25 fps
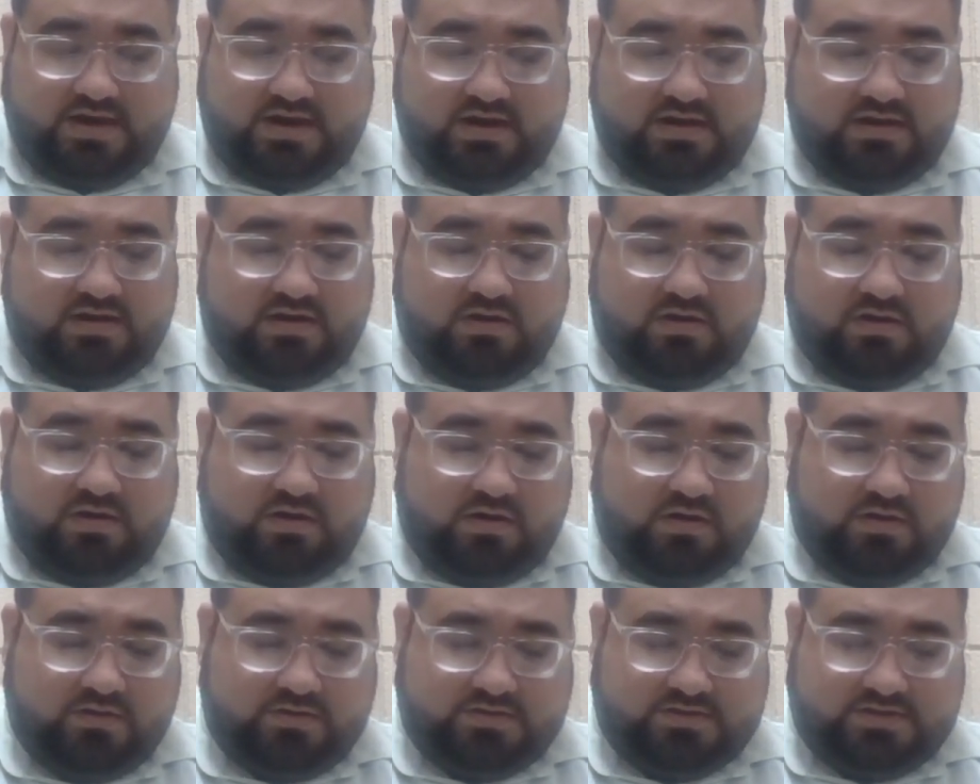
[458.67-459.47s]

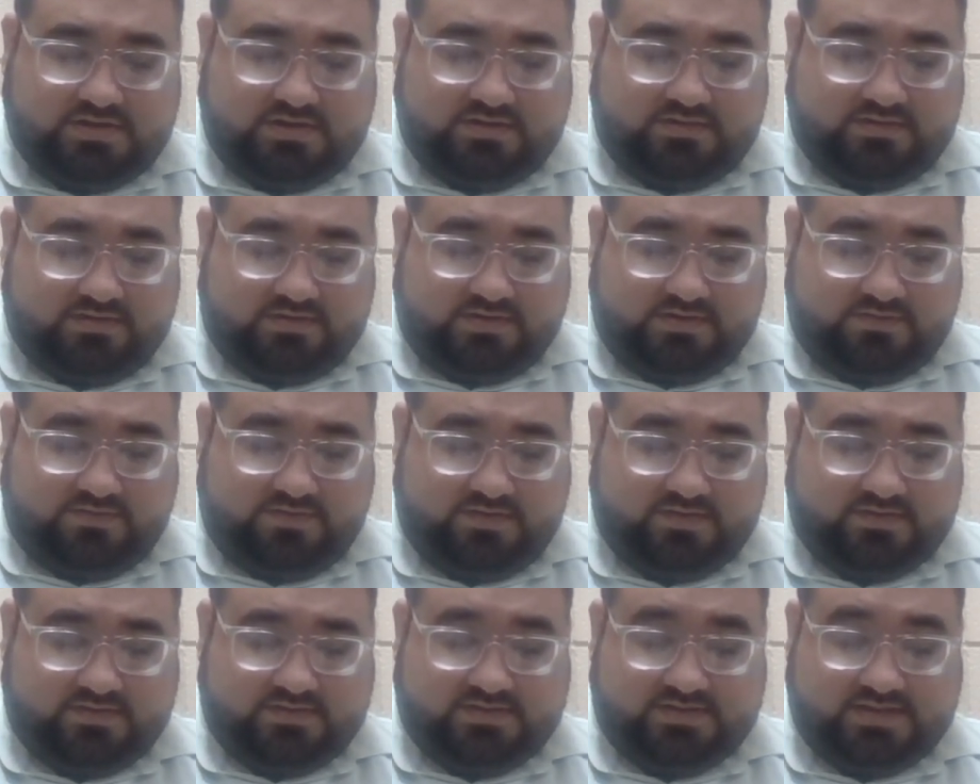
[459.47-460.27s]
all
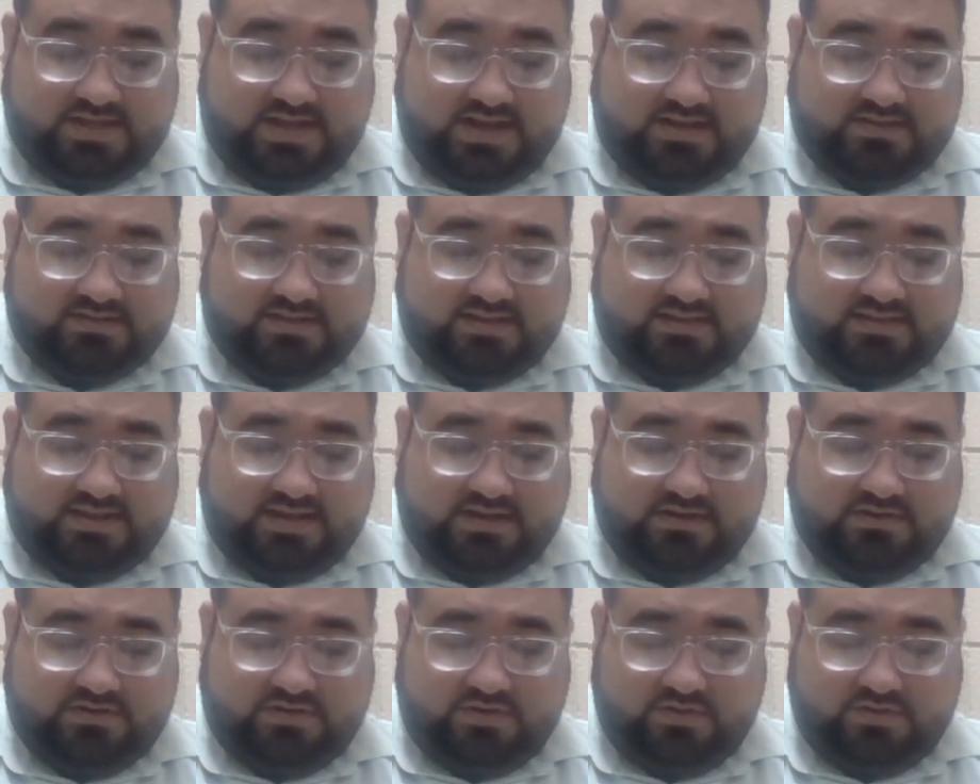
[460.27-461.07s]
different things that they
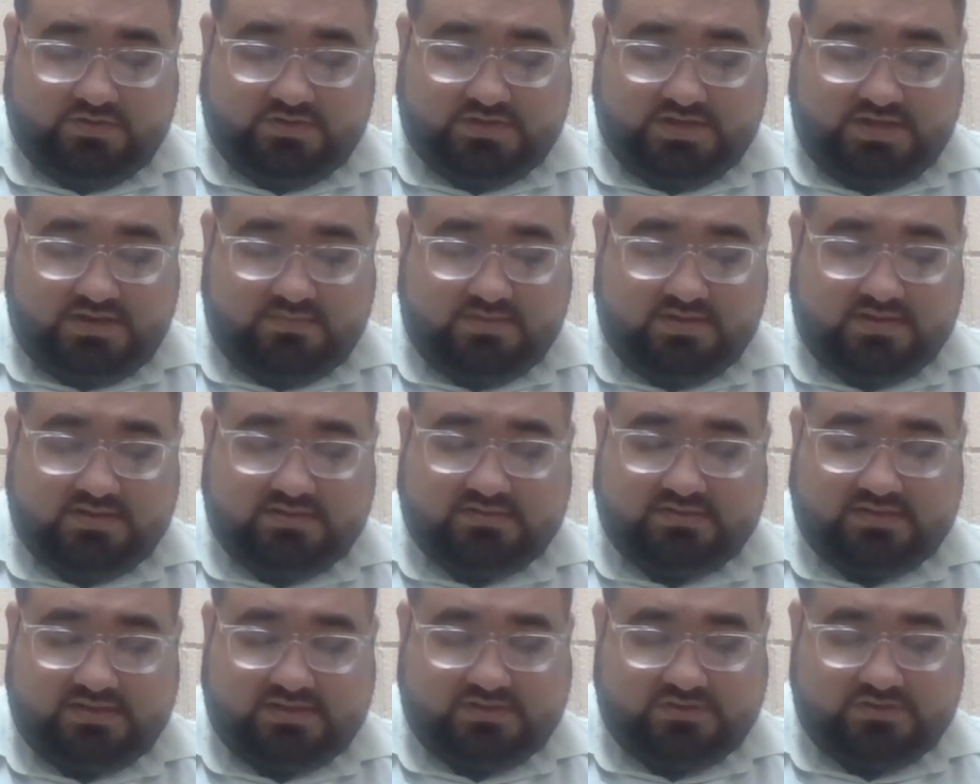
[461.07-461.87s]
do,
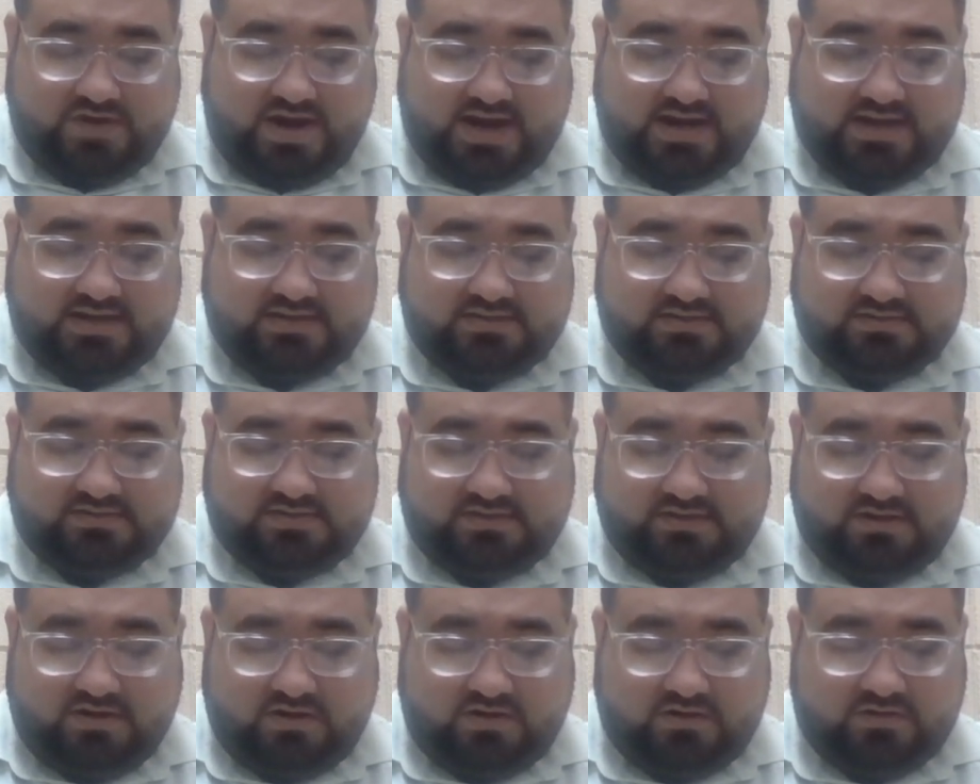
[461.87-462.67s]
demons and dragons
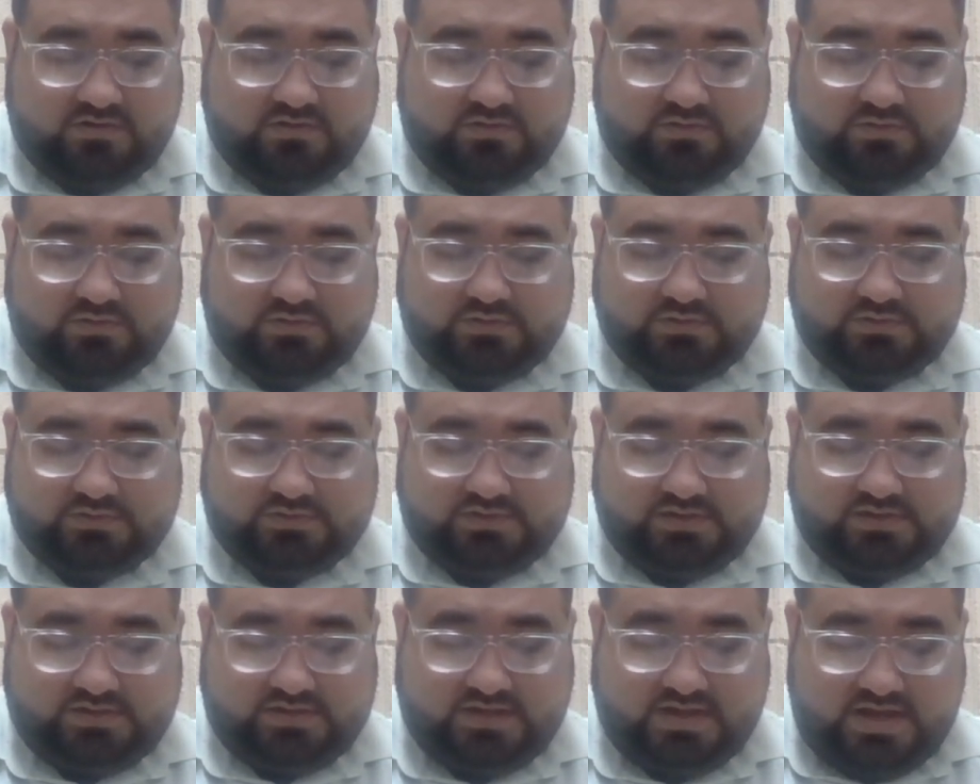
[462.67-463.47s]
and gargoyles
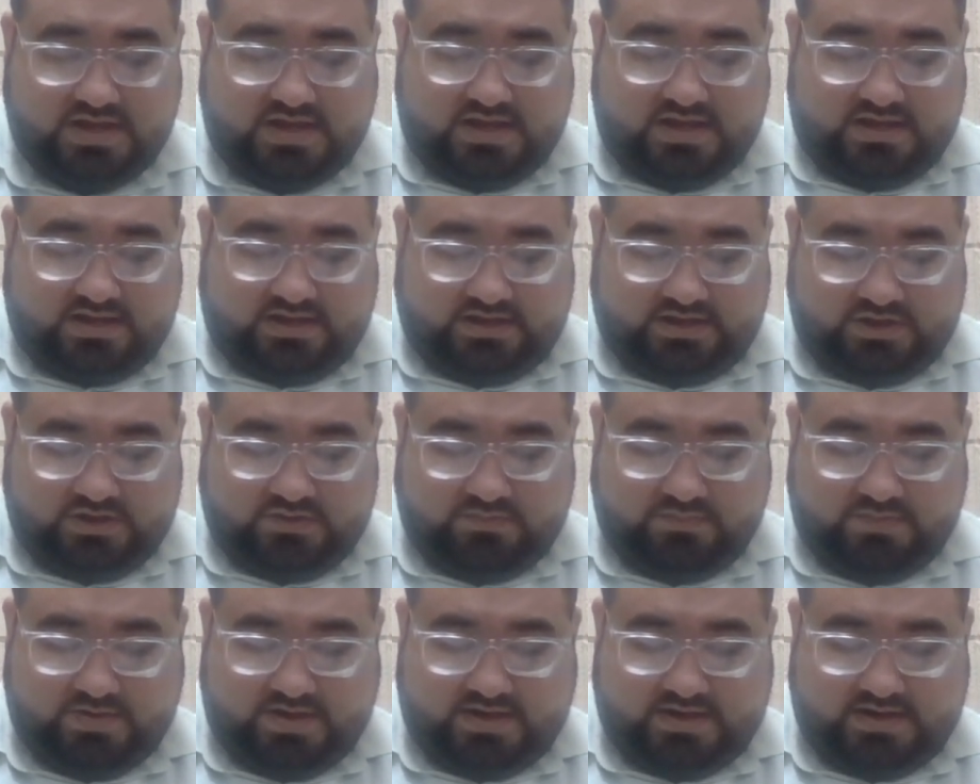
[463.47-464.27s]
and
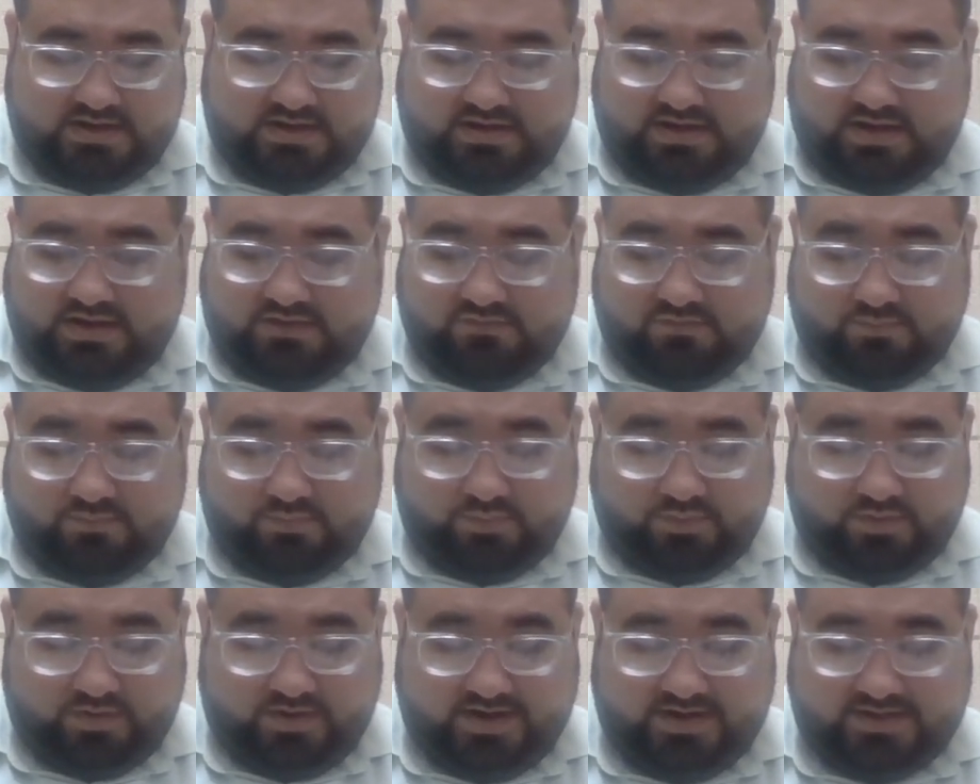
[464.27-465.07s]
gilmen and evil
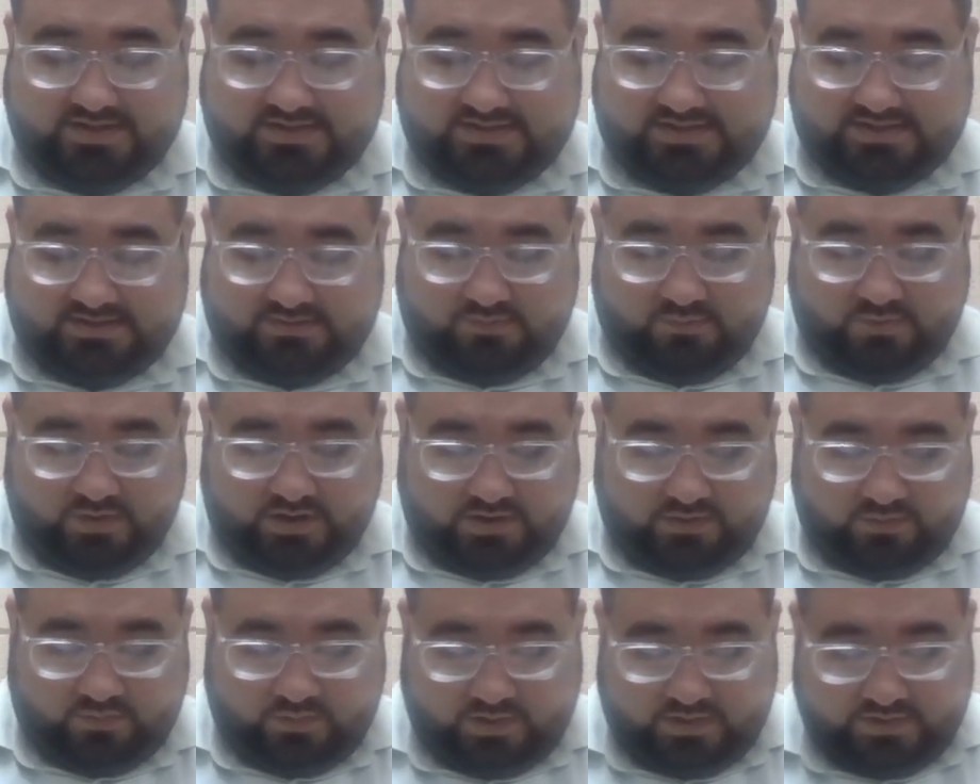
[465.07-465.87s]
priests and
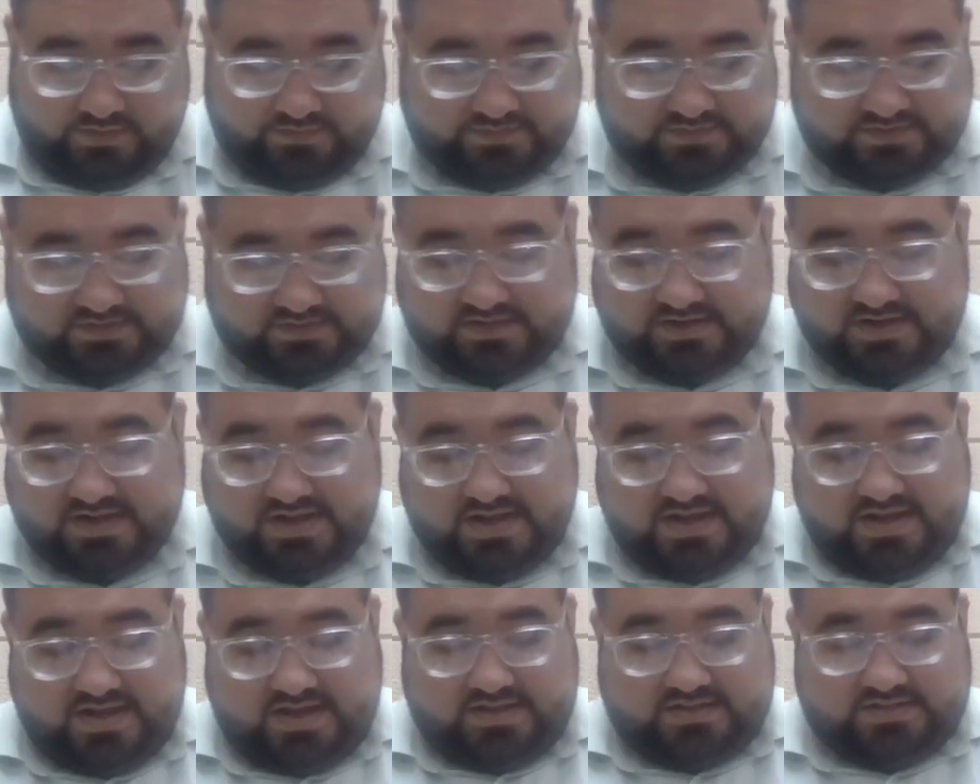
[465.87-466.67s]
werewolves and
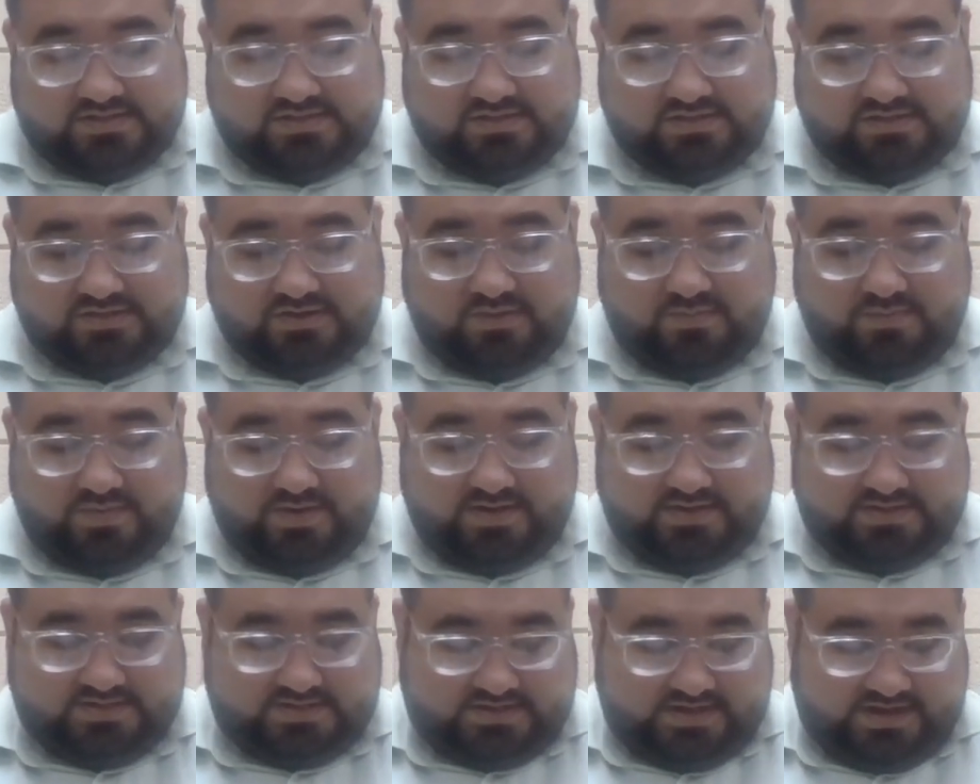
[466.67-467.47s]
so
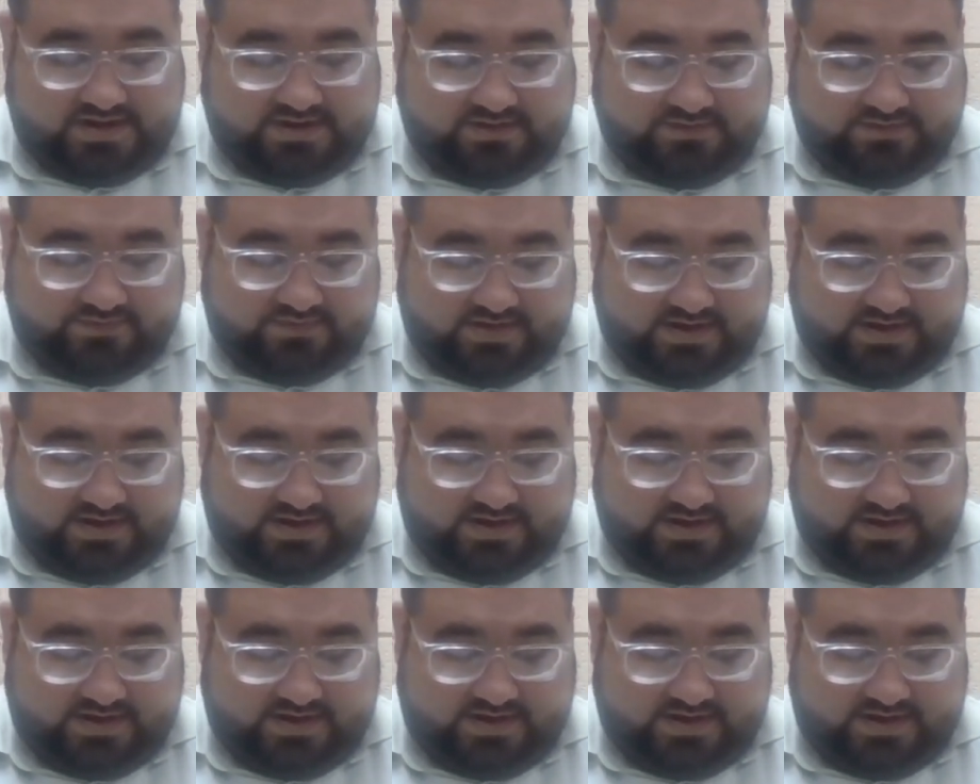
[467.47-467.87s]
many stuff.